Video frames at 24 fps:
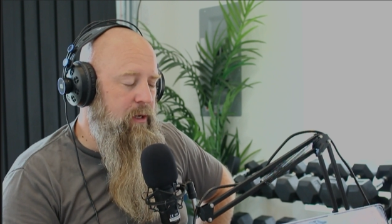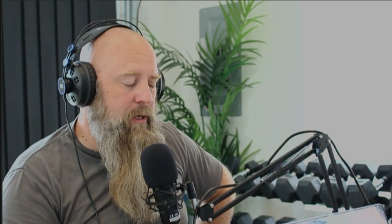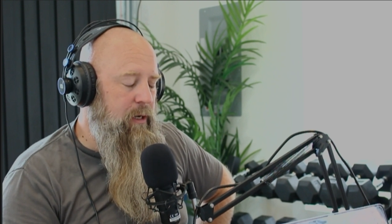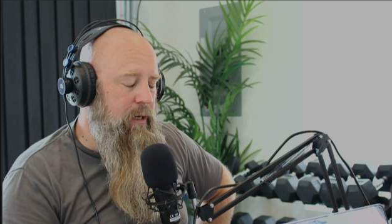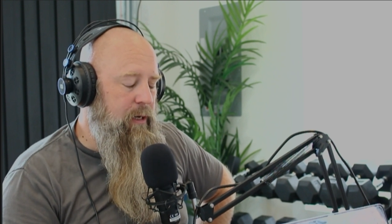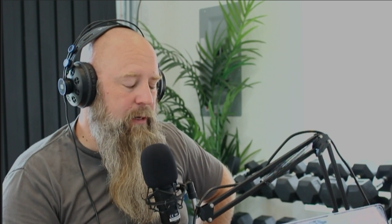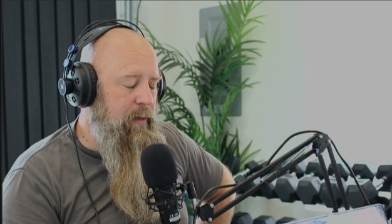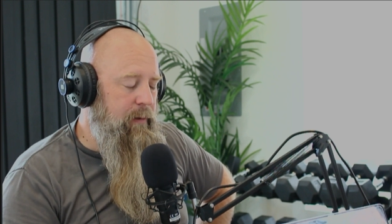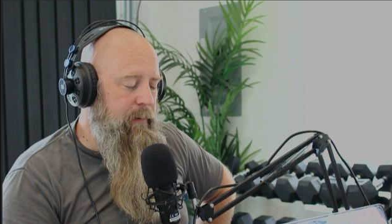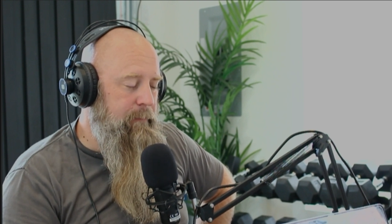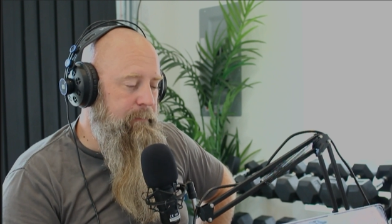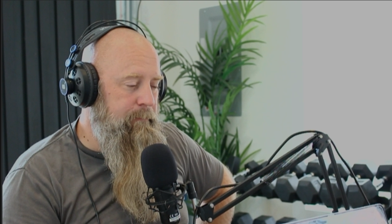
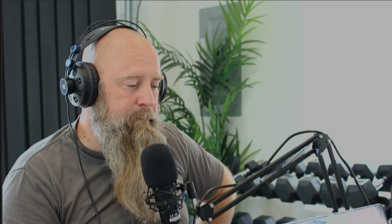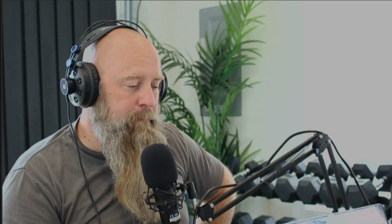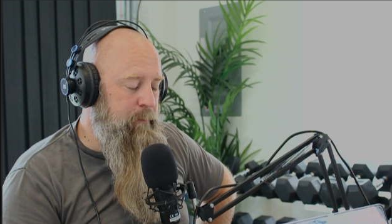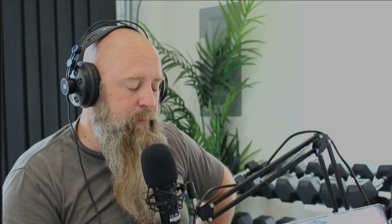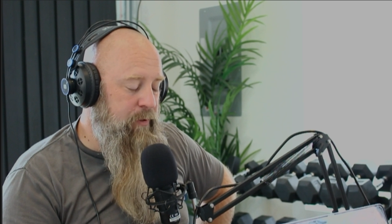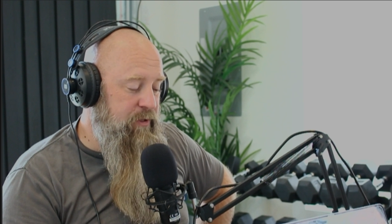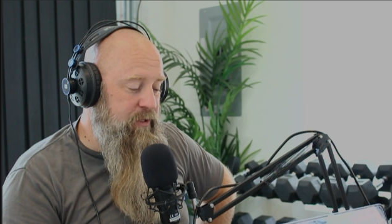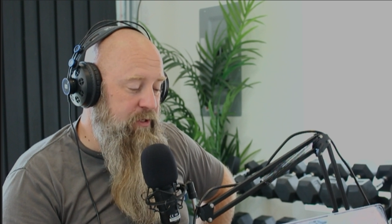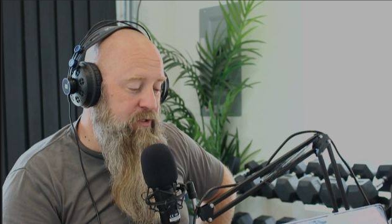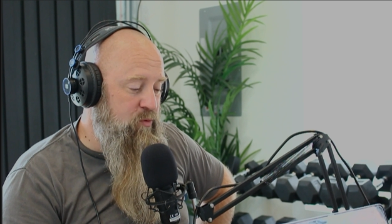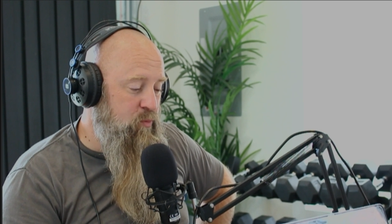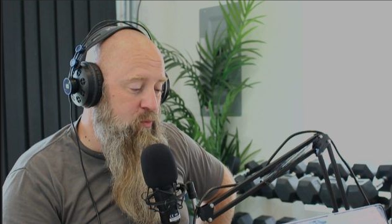
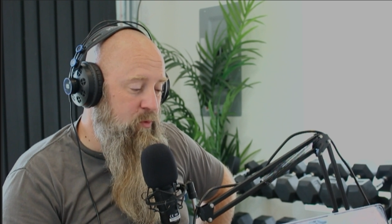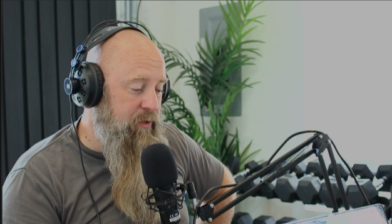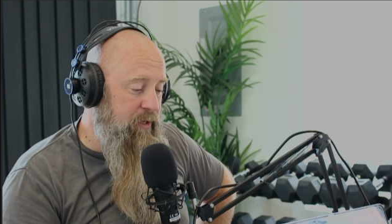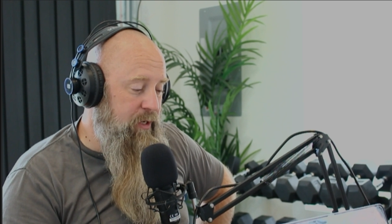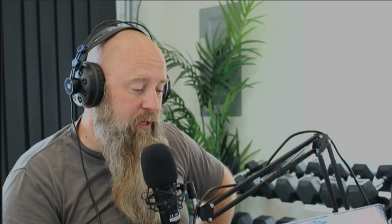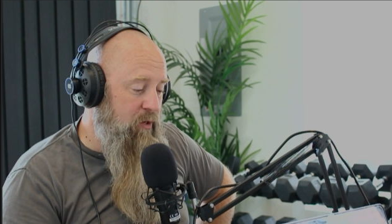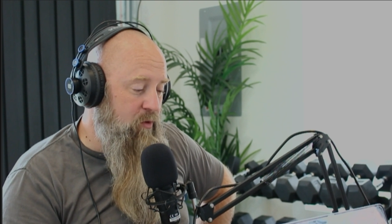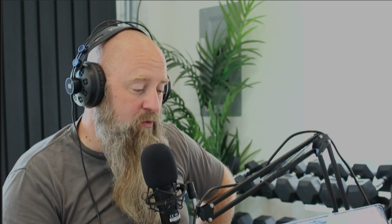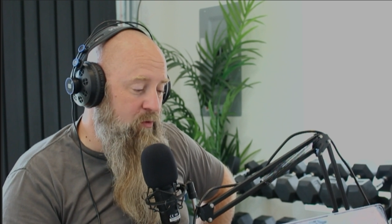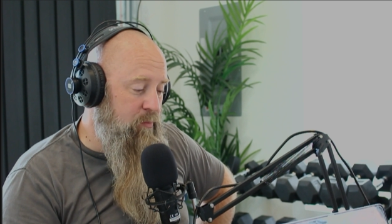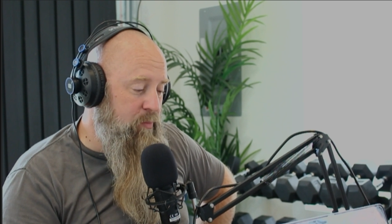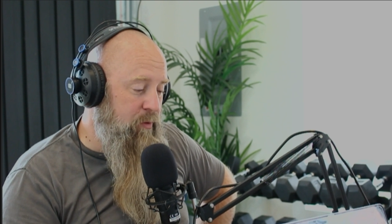but this one
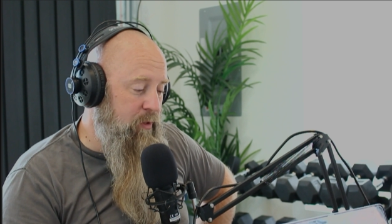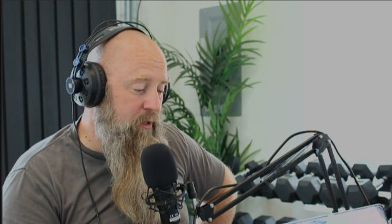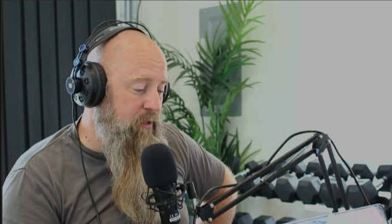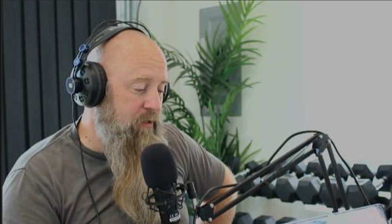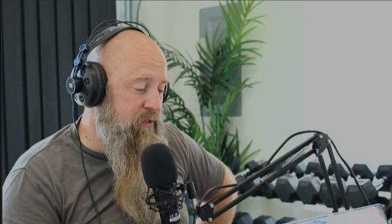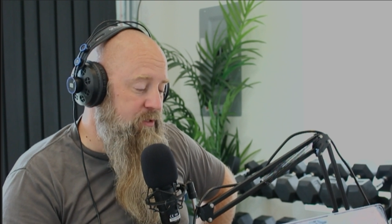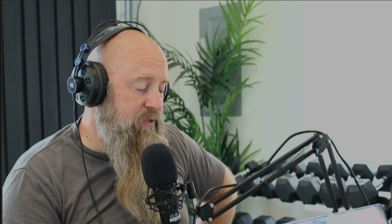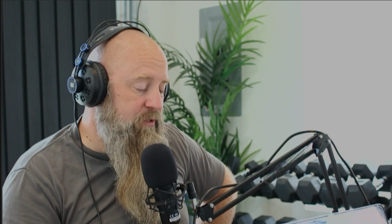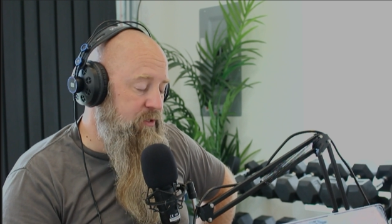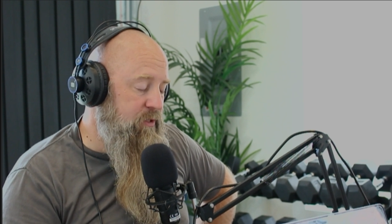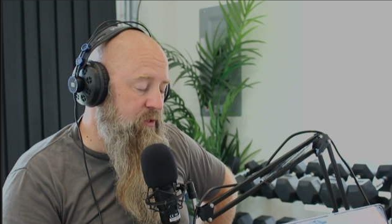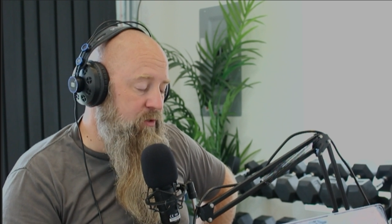now
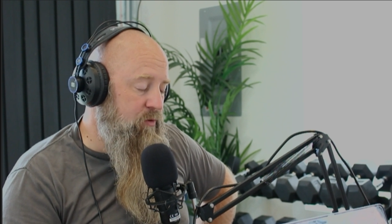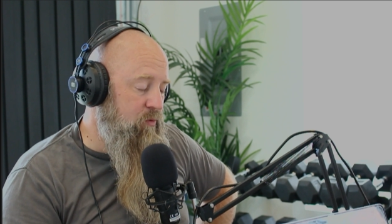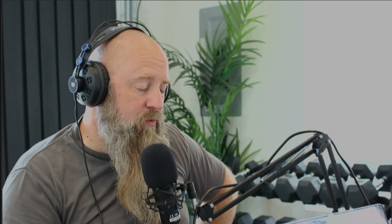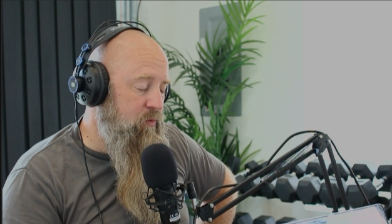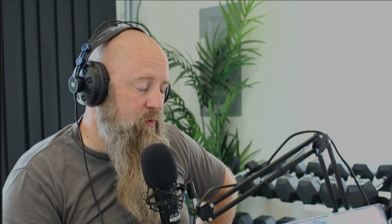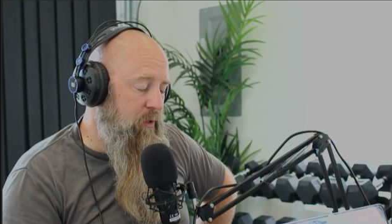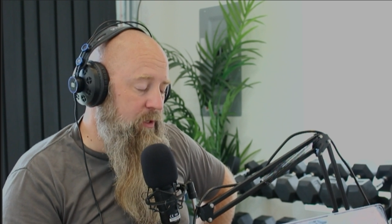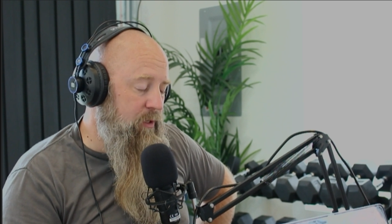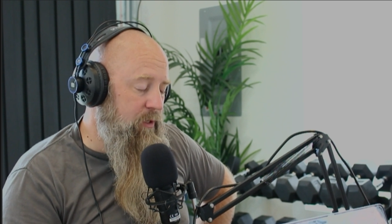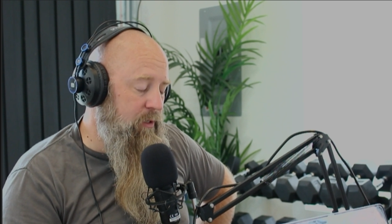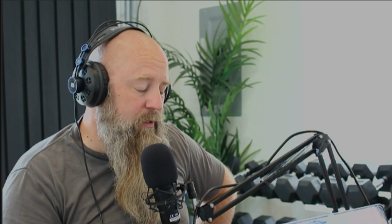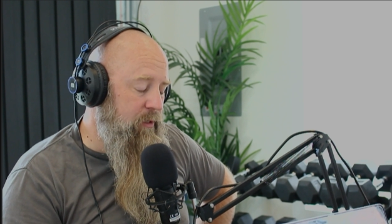applies
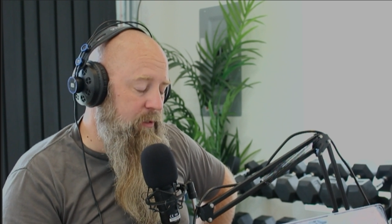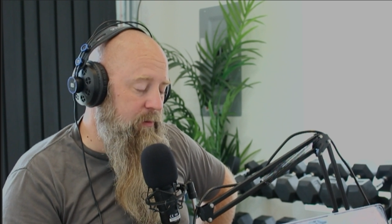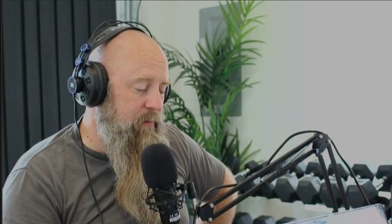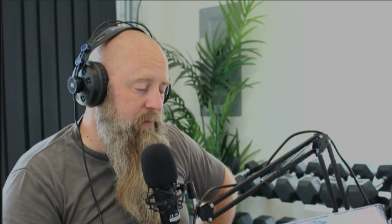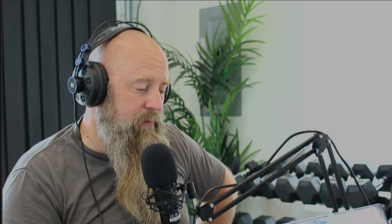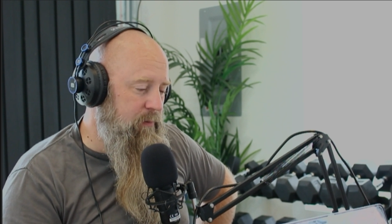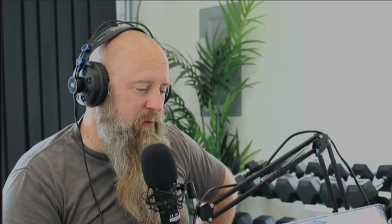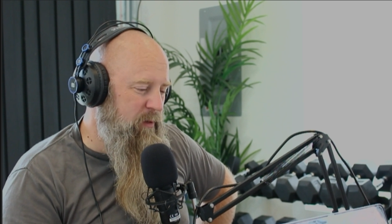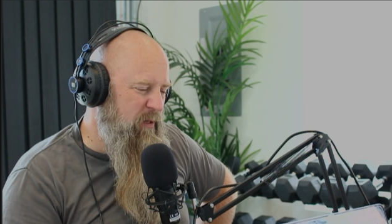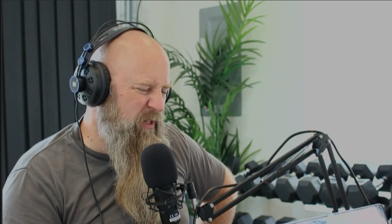to,